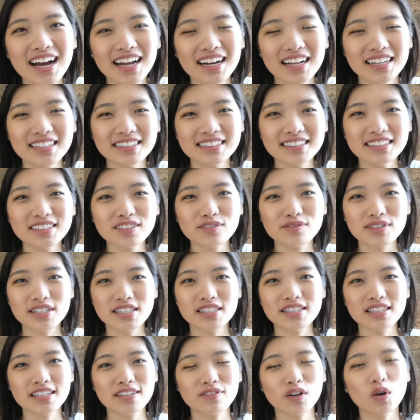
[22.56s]
and I did
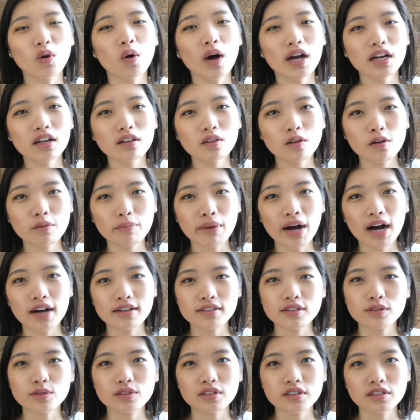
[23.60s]
receive quite a lot of
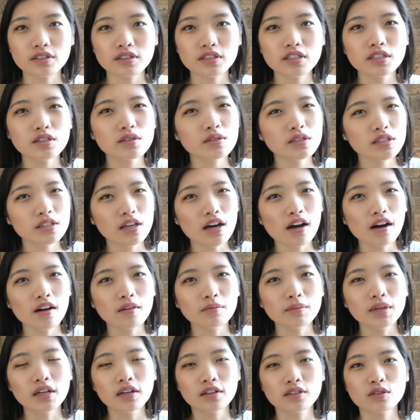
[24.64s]
parcels. There are still
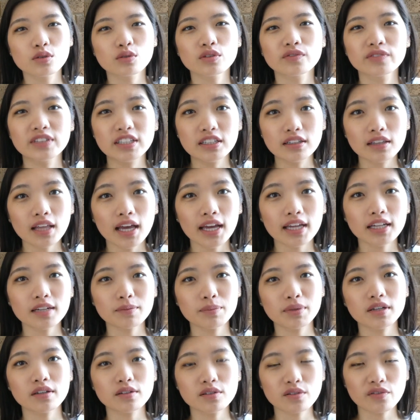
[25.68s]
some sort of delayed
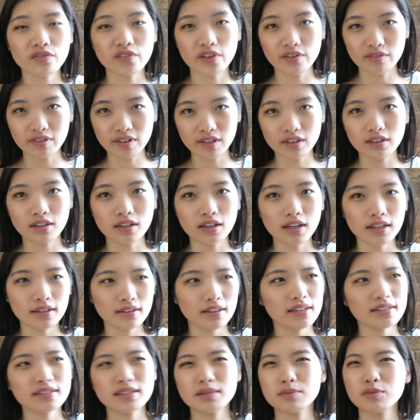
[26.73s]
because of everything and
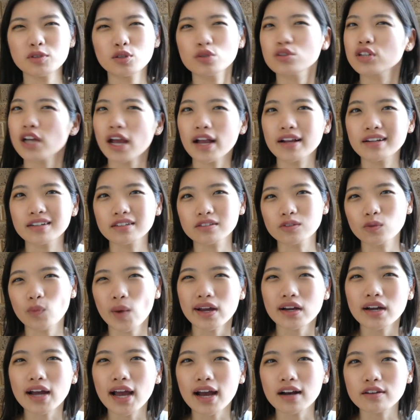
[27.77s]
they seem to change their
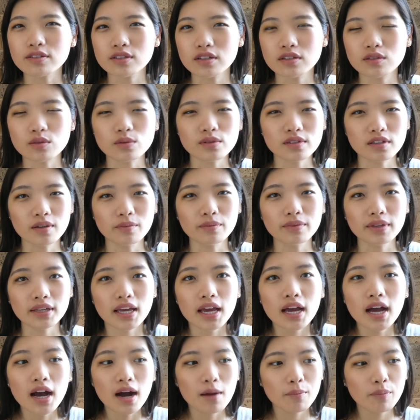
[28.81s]
warehouses or something.
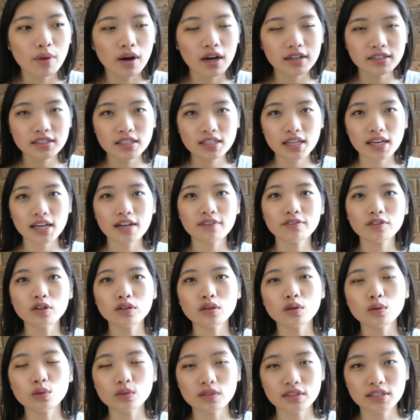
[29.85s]
But today I've
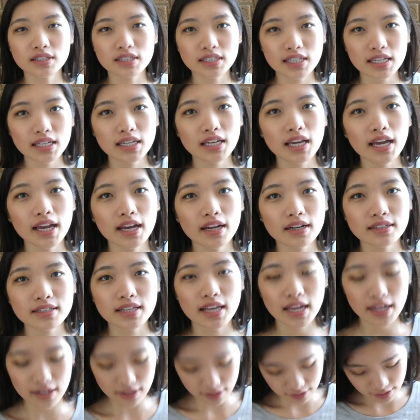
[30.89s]
got all the skincares
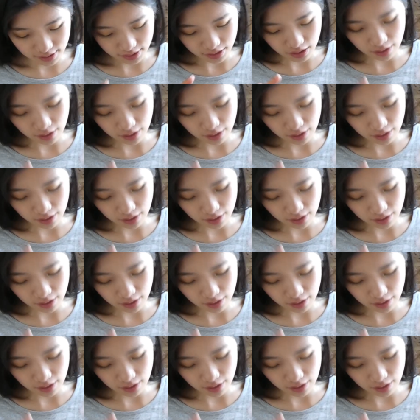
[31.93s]
and